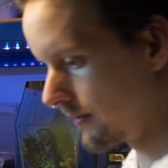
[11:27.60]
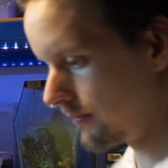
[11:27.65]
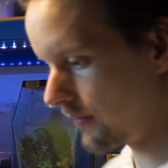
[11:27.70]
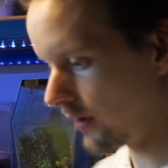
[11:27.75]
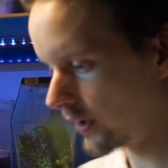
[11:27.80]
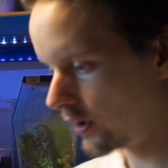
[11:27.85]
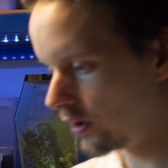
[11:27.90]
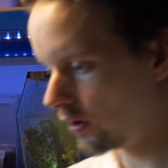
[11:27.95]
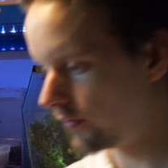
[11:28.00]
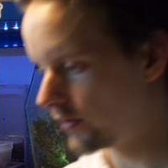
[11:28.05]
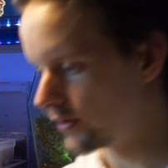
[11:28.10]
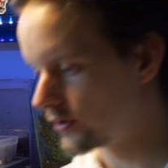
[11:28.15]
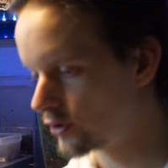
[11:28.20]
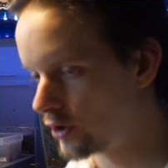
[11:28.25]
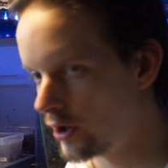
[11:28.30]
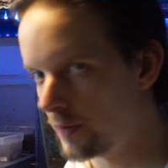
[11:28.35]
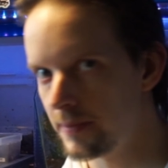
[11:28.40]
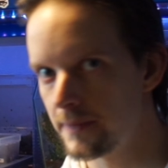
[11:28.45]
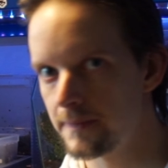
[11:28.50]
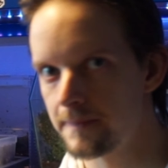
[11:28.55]
my girlfriend's
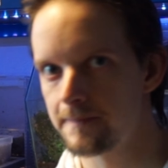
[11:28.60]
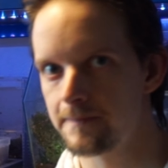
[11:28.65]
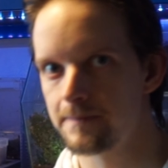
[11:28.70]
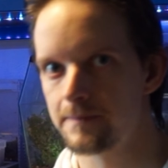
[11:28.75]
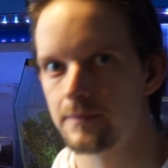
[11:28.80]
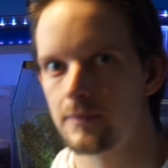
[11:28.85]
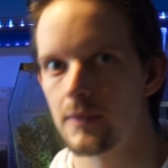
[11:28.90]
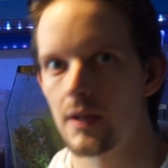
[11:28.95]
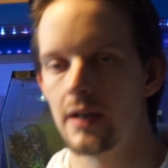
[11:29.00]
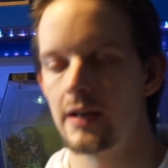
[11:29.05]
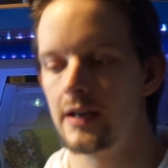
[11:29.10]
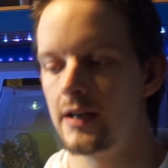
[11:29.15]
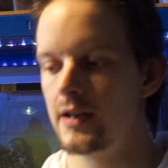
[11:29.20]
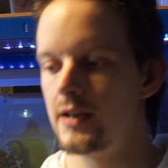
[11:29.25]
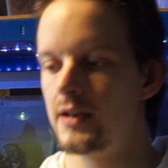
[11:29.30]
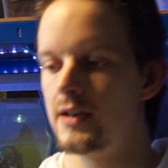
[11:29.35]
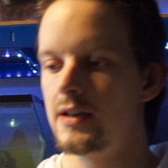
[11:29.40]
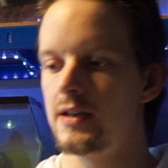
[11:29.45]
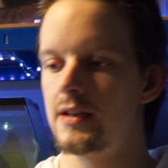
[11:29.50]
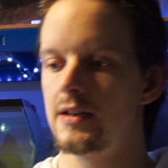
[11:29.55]
cup
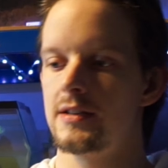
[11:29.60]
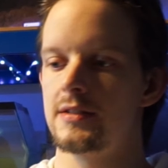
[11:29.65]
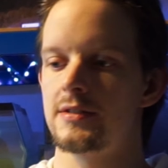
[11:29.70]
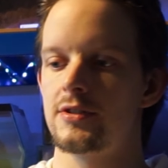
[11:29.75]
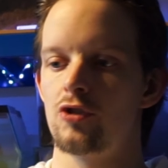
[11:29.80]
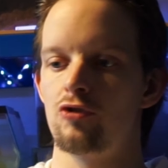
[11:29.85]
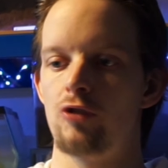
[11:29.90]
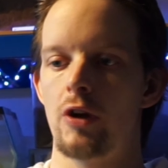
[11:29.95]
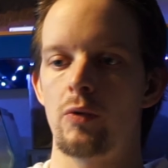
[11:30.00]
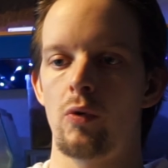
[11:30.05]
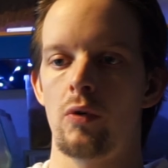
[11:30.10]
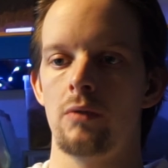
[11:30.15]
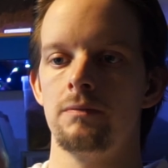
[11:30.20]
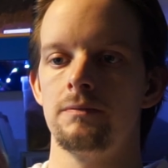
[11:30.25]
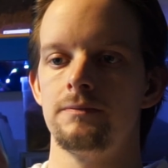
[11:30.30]
is the red one.